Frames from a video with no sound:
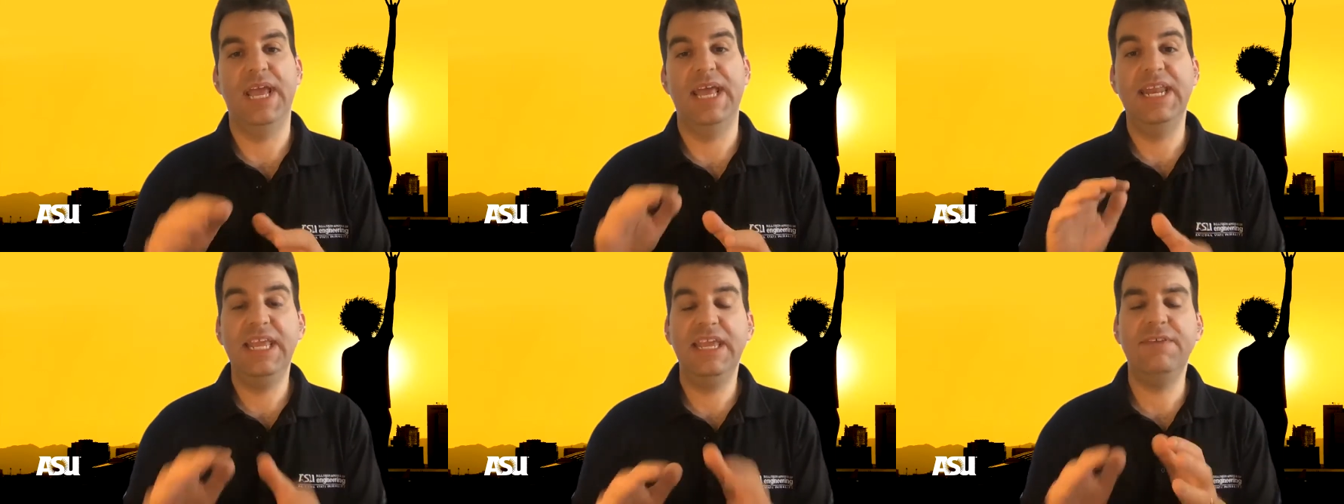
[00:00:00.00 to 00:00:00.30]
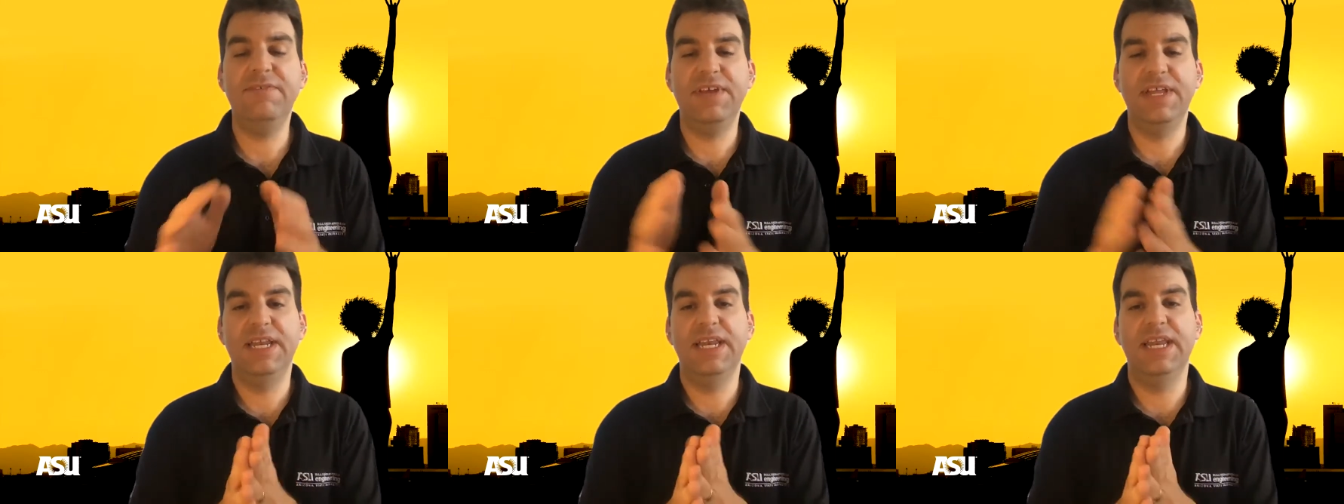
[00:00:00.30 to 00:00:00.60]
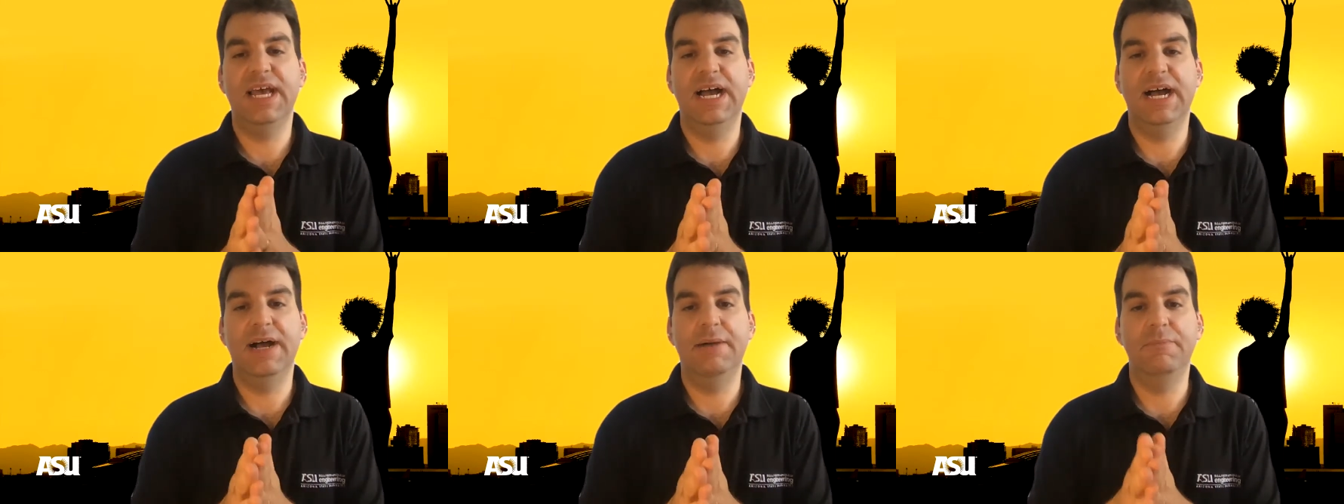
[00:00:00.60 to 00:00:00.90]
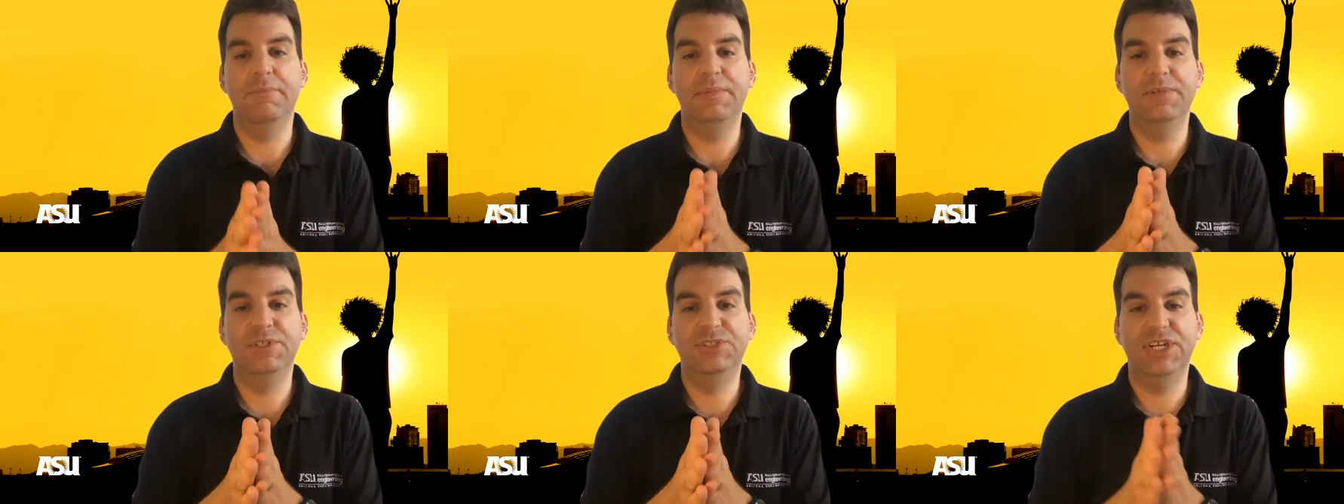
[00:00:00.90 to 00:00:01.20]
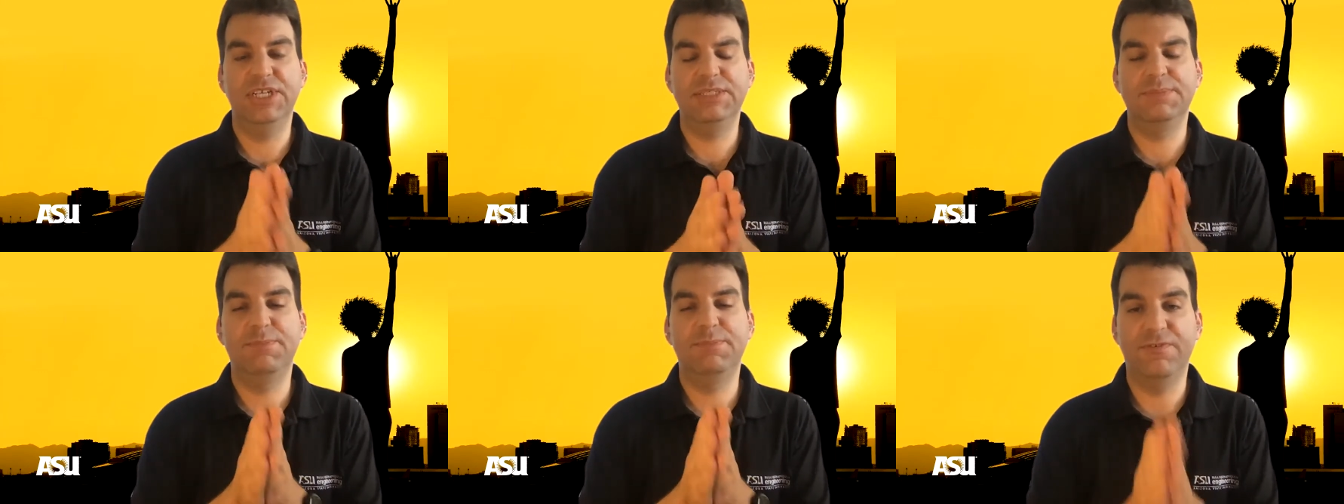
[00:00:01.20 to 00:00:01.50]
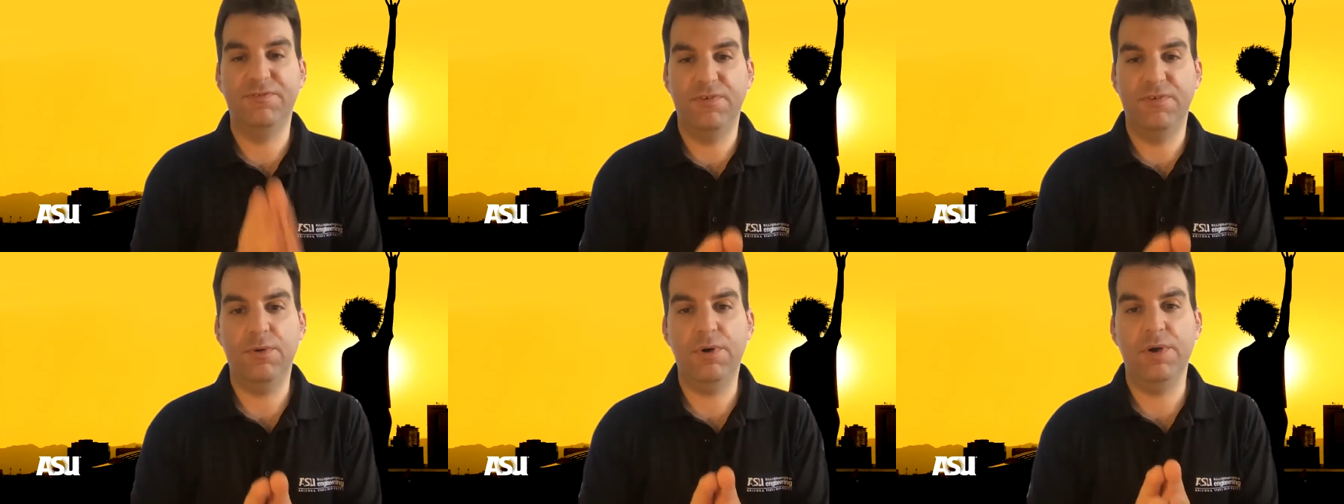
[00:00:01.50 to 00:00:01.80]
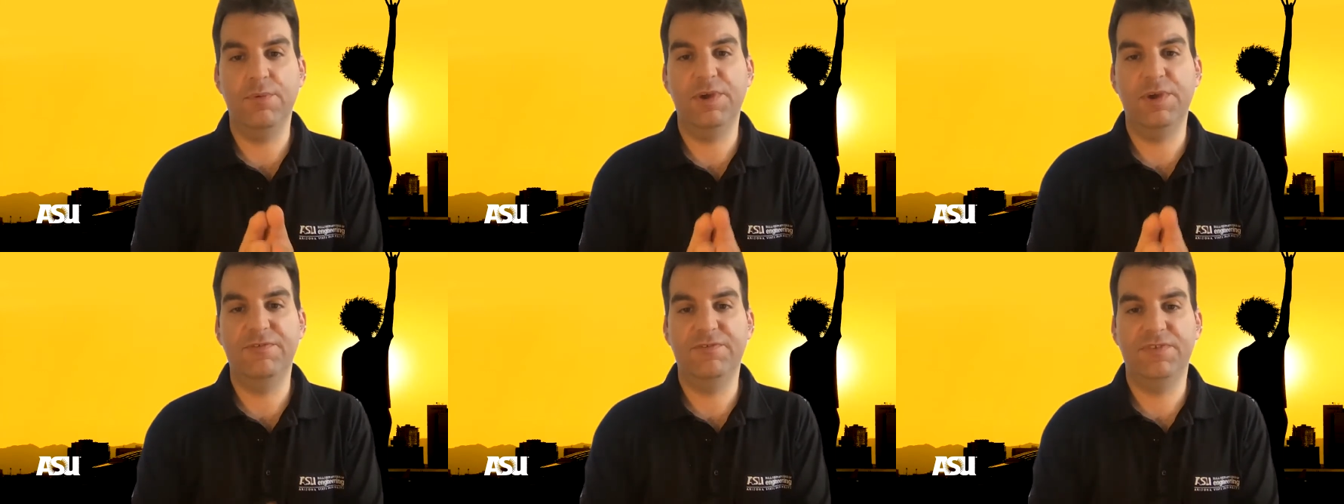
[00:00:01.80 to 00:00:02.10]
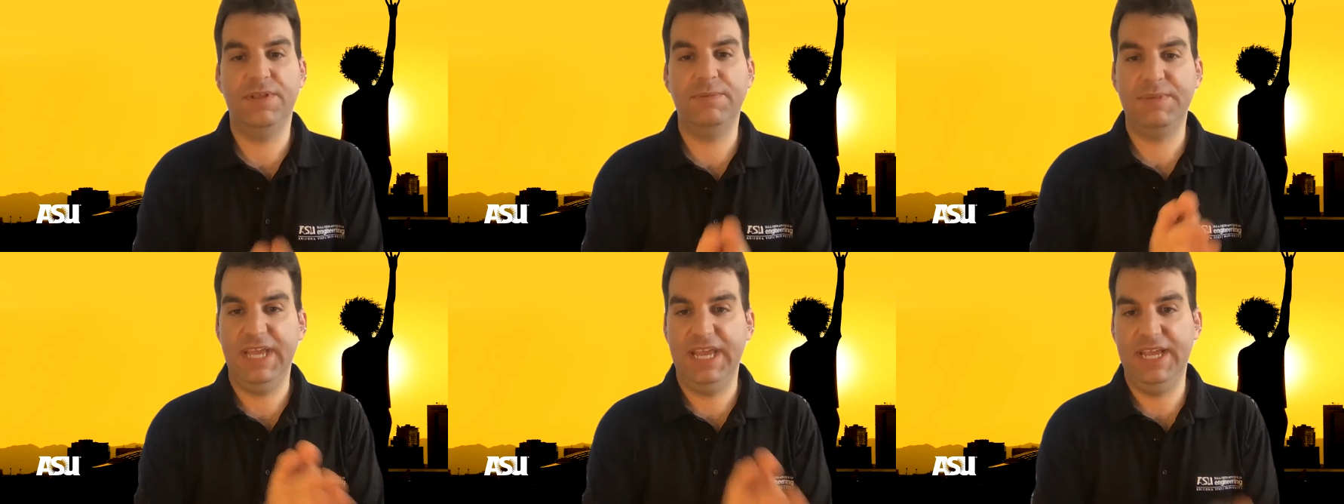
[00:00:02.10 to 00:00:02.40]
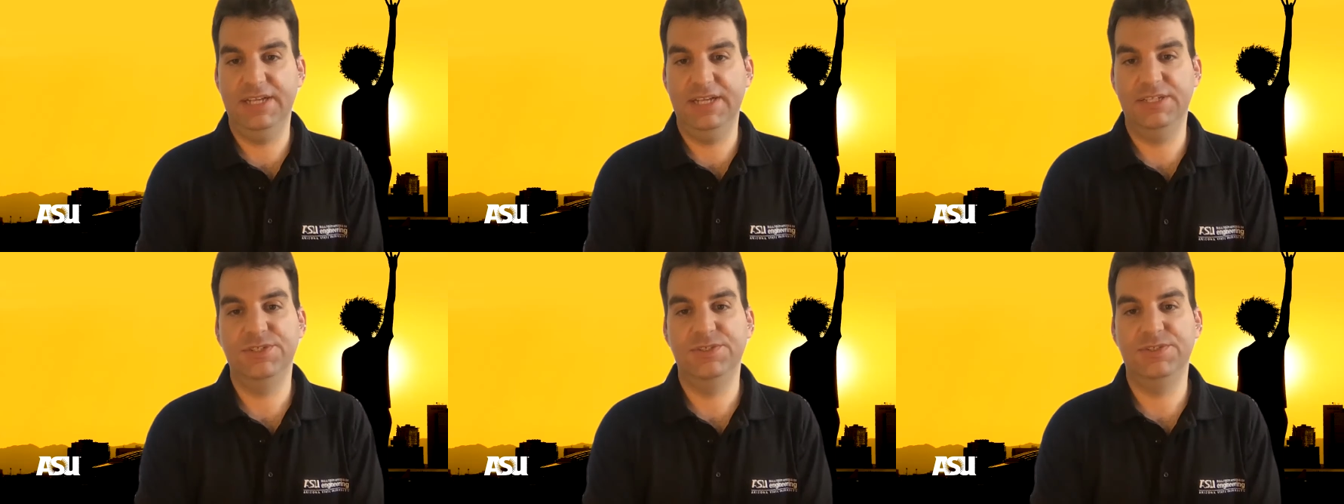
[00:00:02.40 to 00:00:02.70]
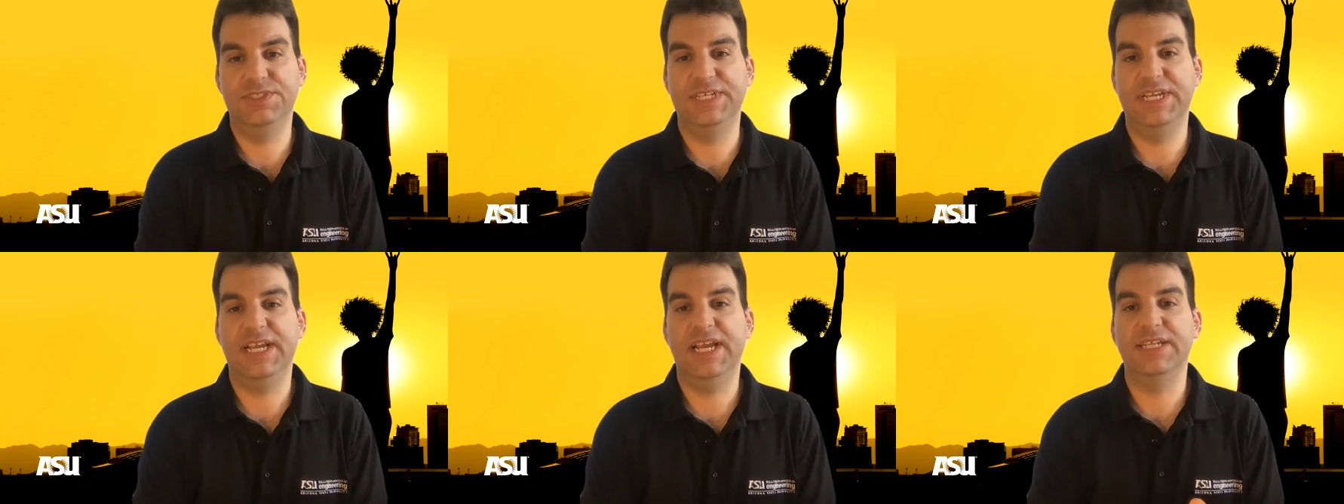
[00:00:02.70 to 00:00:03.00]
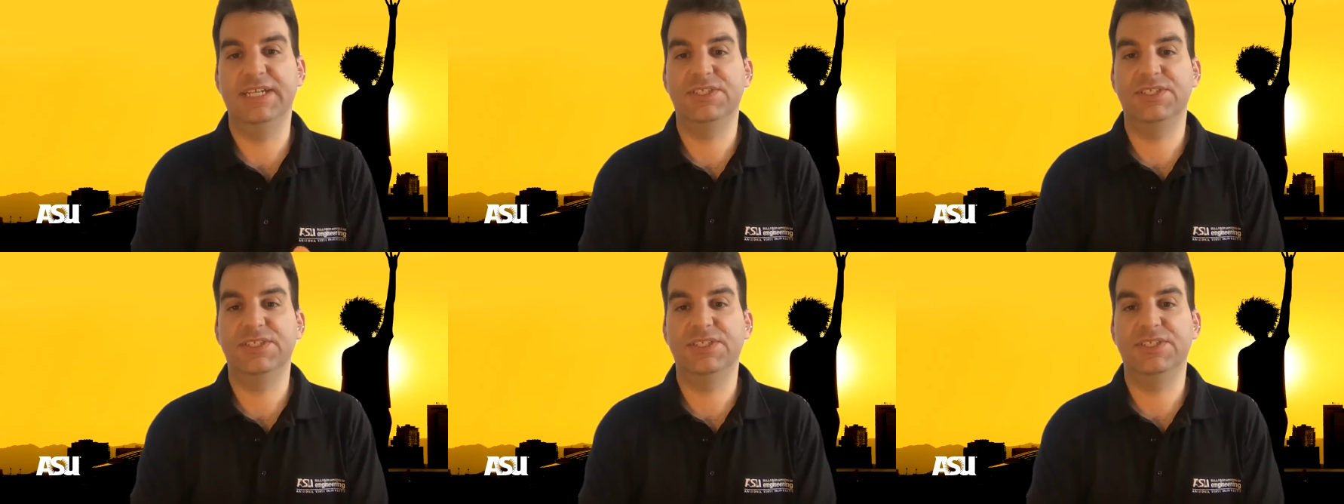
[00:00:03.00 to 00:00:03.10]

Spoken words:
And even just before we'd flipped to ASU Sync,